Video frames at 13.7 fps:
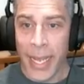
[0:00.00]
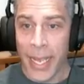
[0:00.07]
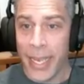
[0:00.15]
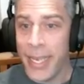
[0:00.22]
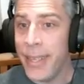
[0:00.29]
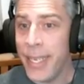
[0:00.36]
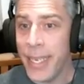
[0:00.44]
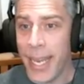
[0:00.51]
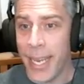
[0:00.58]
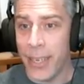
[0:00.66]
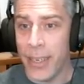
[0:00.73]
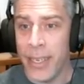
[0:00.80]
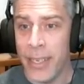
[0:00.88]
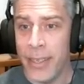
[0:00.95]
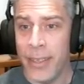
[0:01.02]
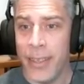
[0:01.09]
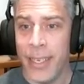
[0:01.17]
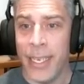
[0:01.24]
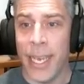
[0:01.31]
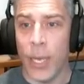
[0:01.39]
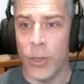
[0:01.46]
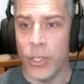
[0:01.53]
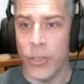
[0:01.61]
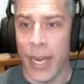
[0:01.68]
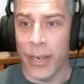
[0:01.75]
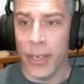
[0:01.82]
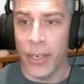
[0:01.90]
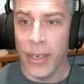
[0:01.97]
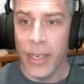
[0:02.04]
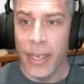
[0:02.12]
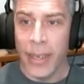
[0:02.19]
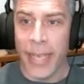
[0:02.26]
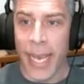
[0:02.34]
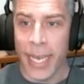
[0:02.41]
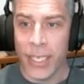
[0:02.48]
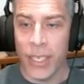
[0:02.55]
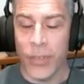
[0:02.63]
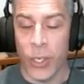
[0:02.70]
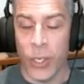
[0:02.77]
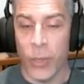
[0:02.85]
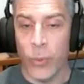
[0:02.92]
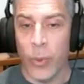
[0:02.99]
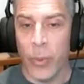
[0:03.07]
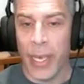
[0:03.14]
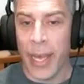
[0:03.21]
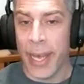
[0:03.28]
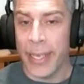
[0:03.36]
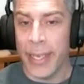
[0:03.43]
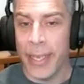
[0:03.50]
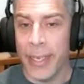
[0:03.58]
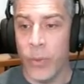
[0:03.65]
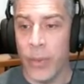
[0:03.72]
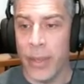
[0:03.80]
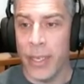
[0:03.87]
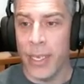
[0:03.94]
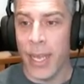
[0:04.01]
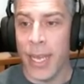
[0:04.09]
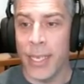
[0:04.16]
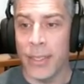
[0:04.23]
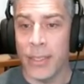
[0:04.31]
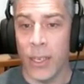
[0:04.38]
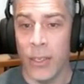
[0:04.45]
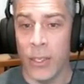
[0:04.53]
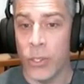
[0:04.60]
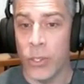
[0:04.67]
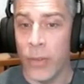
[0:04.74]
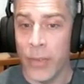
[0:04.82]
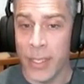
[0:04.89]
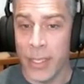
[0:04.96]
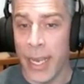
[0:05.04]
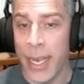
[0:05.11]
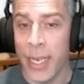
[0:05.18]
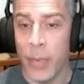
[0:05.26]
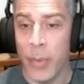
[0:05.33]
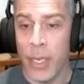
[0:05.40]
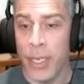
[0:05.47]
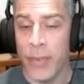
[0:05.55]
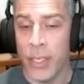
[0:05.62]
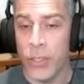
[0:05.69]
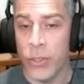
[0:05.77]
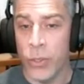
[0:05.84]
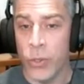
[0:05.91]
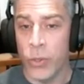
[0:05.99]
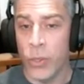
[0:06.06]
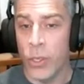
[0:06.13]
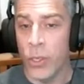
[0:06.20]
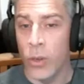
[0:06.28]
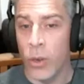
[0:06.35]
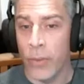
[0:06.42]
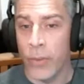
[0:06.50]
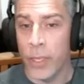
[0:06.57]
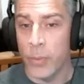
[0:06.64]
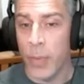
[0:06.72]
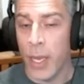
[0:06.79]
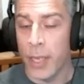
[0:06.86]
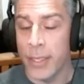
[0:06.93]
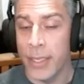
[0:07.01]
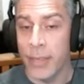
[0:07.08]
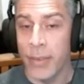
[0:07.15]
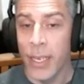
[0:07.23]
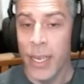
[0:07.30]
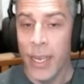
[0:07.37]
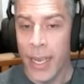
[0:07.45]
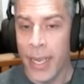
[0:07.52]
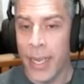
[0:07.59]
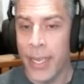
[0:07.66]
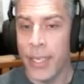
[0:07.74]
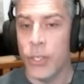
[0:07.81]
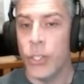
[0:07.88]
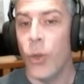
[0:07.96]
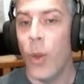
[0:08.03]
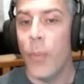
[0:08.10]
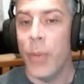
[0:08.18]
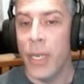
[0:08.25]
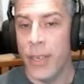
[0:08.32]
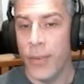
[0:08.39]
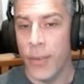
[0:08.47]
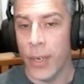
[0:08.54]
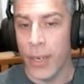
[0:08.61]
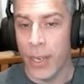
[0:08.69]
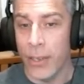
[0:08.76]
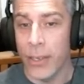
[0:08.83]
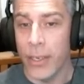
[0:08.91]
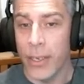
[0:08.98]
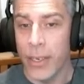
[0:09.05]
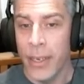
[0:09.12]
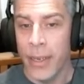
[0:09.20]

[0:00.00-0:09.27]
In the encounter tracker, the active turn will be highlighted with the alliance color. So if it's an enemy, if it's neutral, or if it's positive, it'll show up in a different color.